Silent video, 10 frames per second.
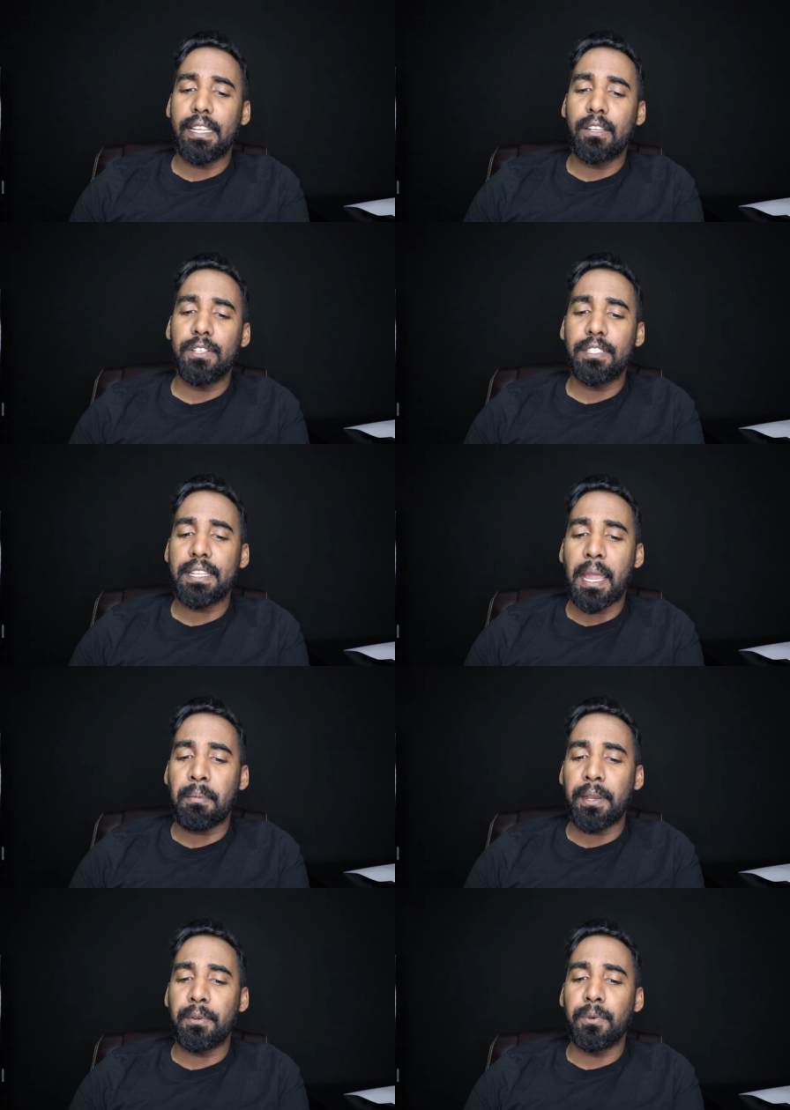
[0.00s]
Take on the
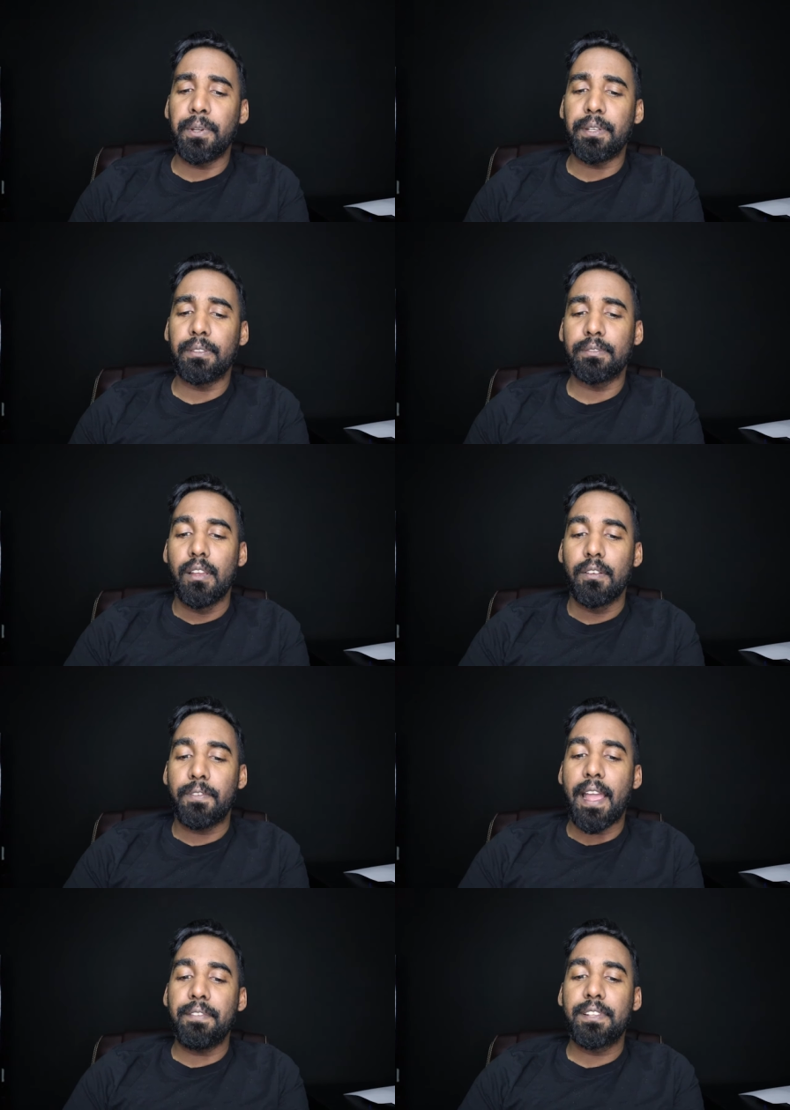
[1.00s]
time on the road.
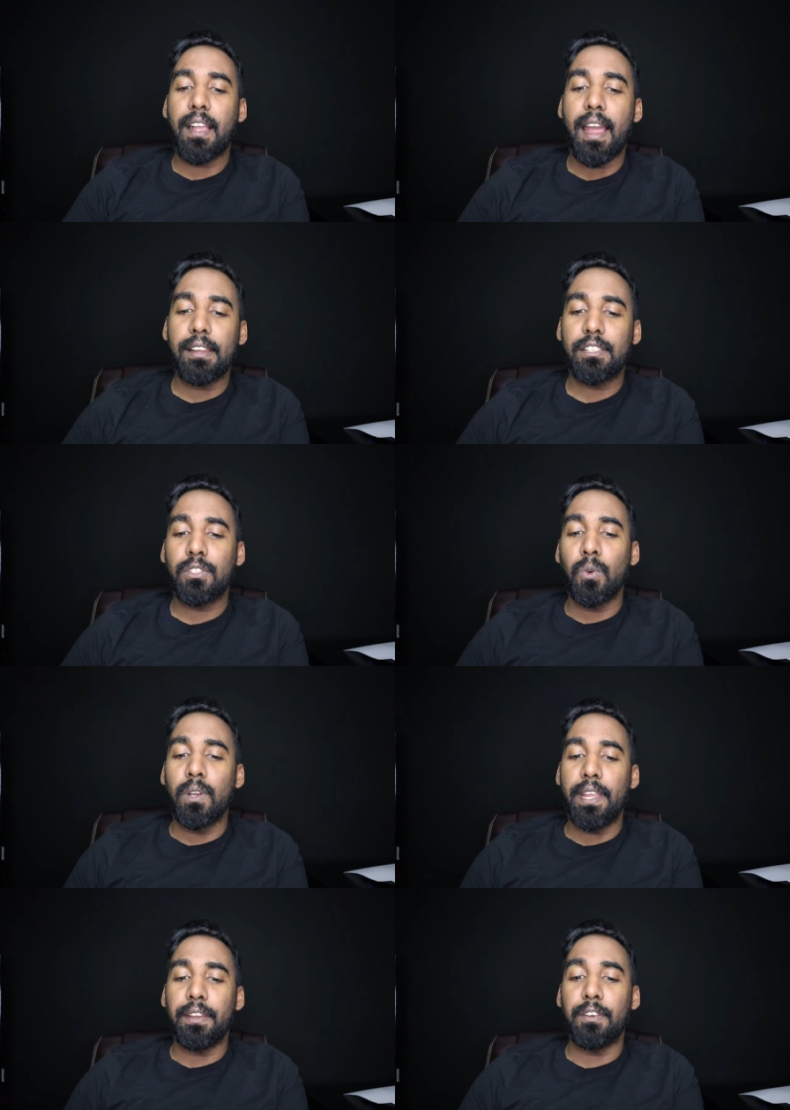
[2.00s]
Five cars
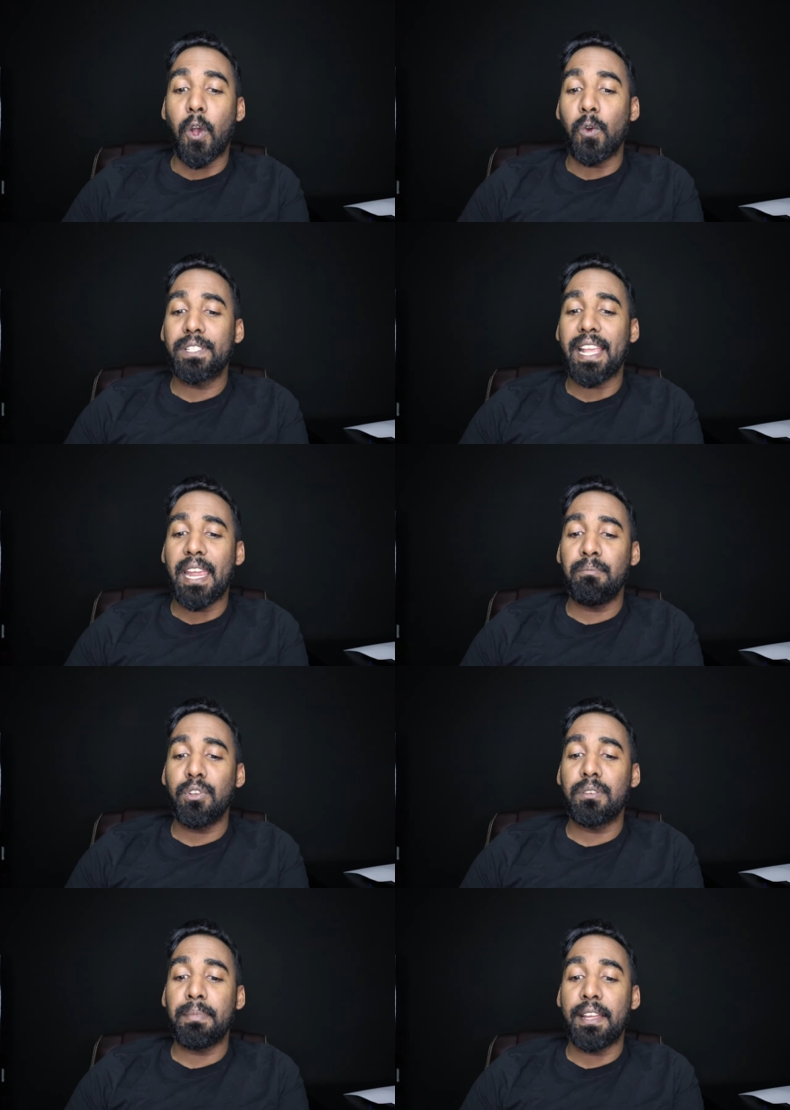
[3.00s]
stolen outside
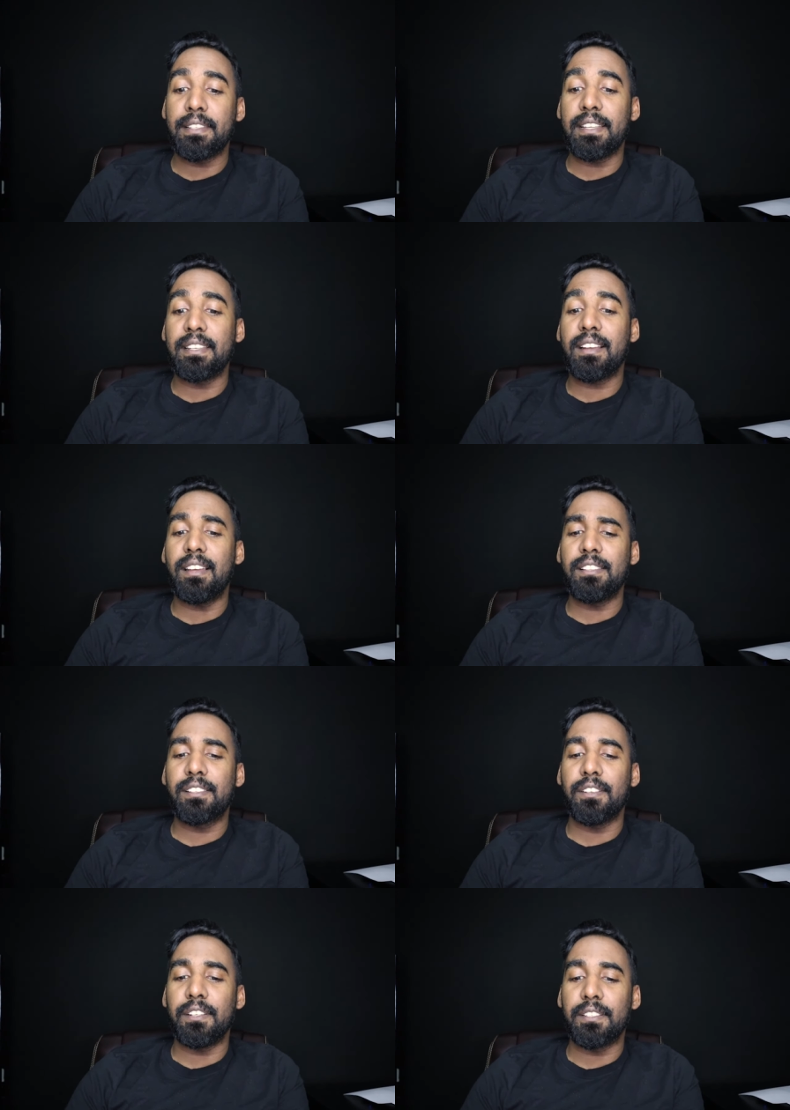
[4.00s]
Buju Banton
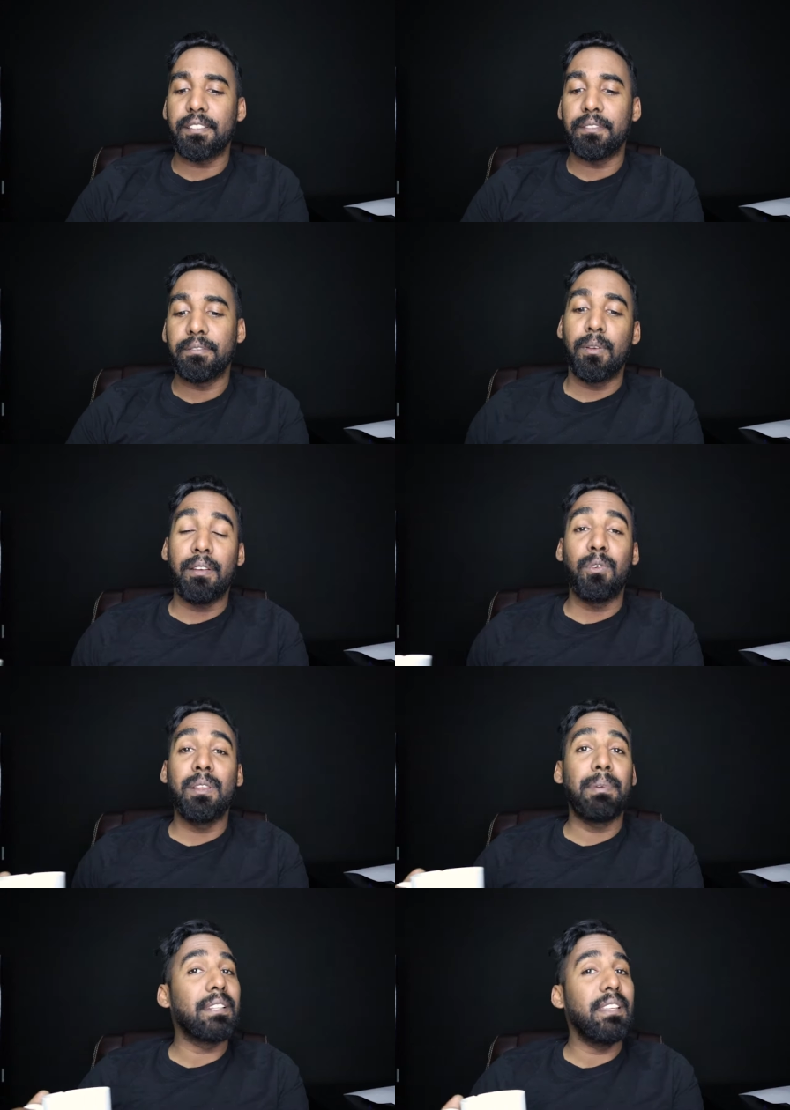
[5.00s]
concert. We have
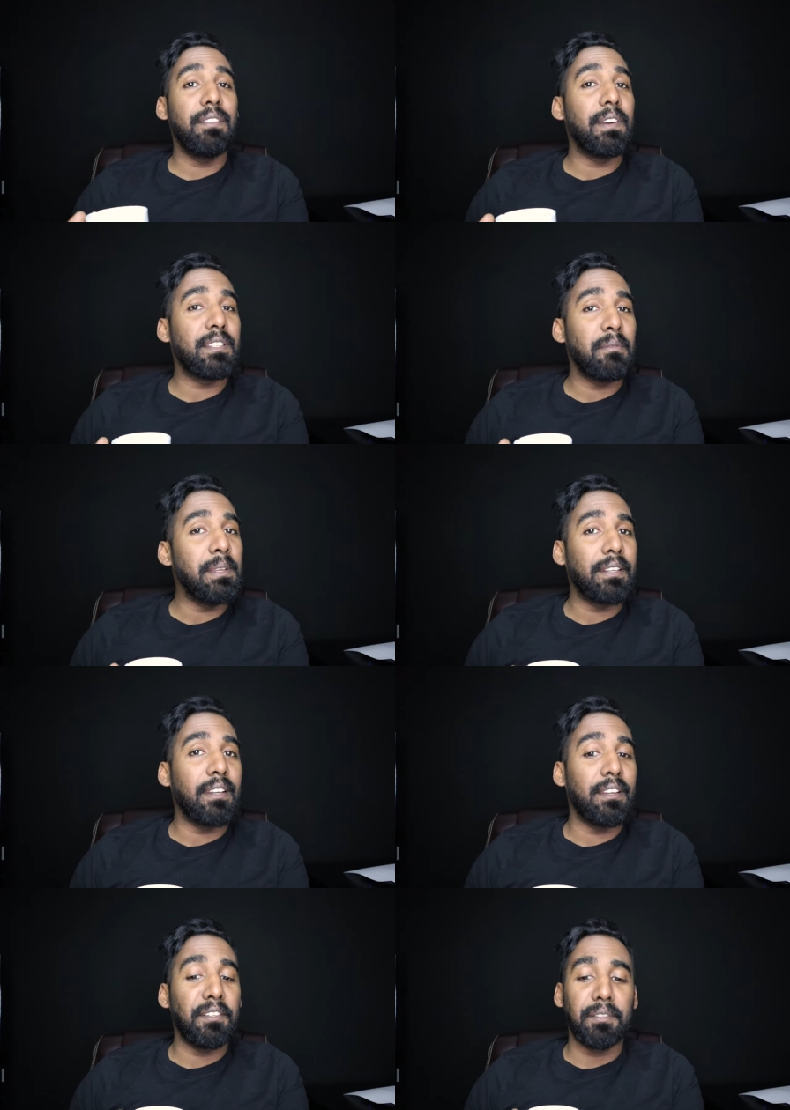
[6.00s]
only party for
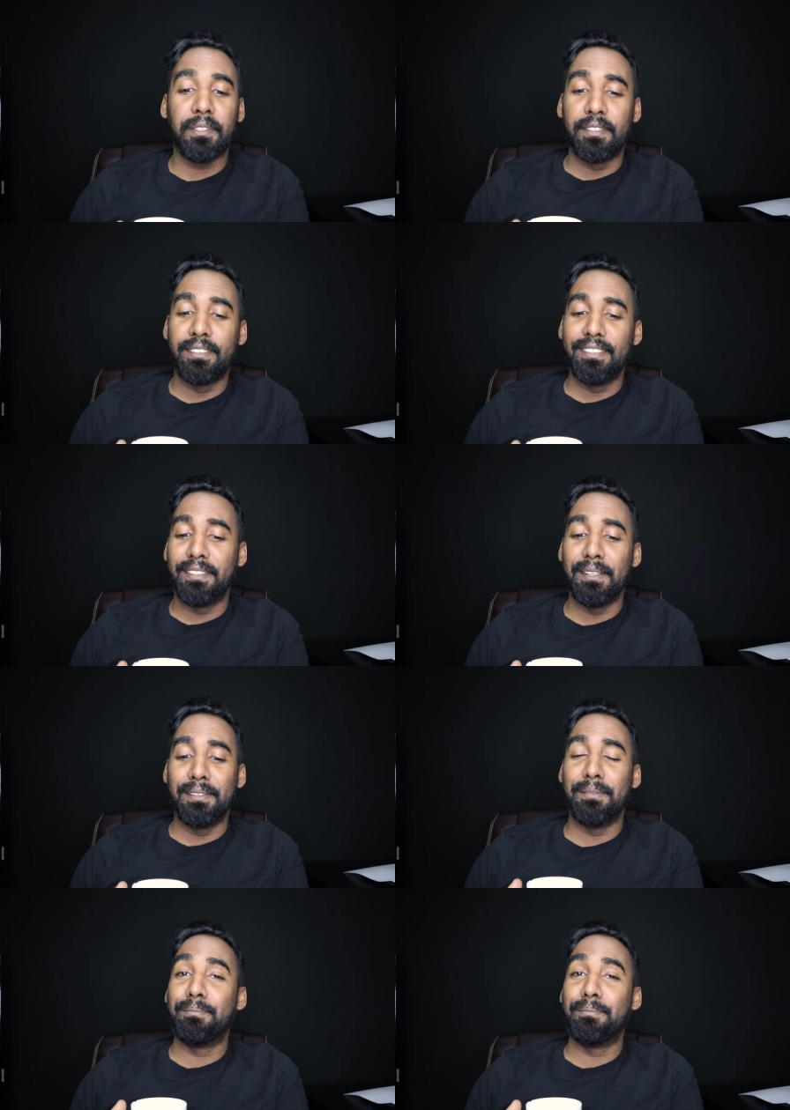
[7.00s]
Jamaica, no?